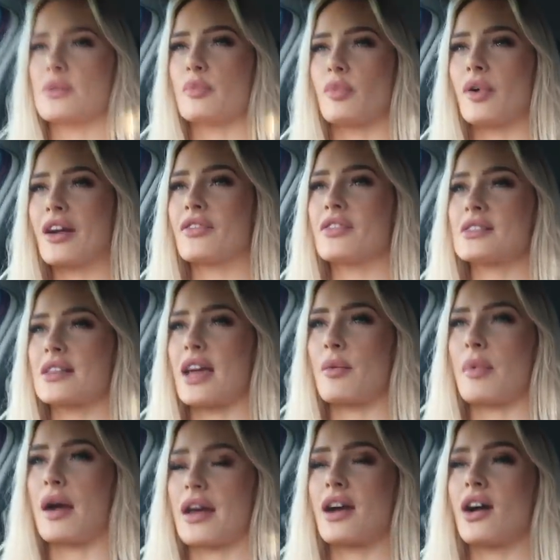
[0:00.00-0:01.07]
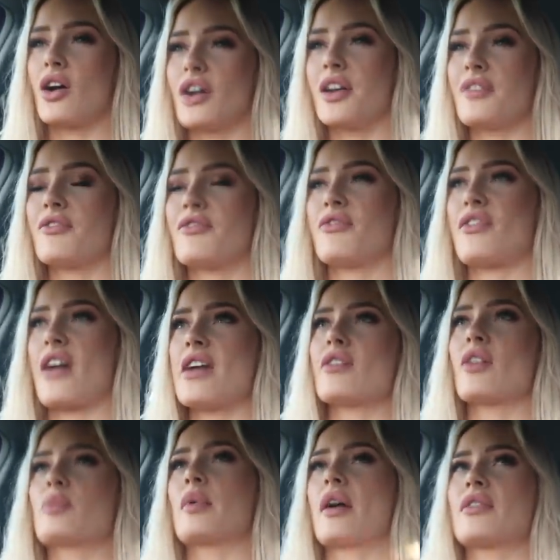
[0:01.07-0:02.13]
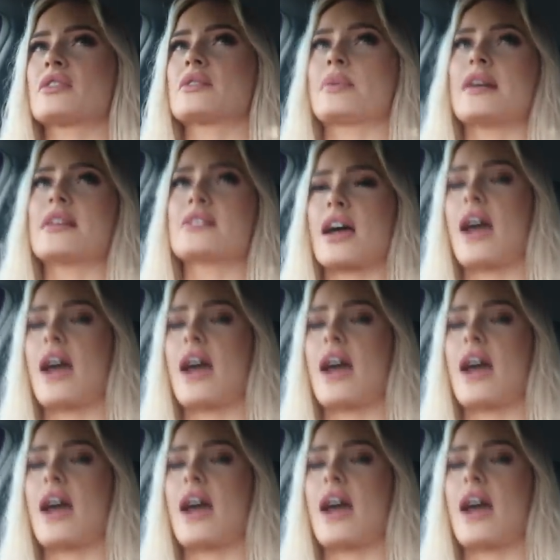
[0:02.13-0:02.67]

some breakfast at my current favourite breakfast place.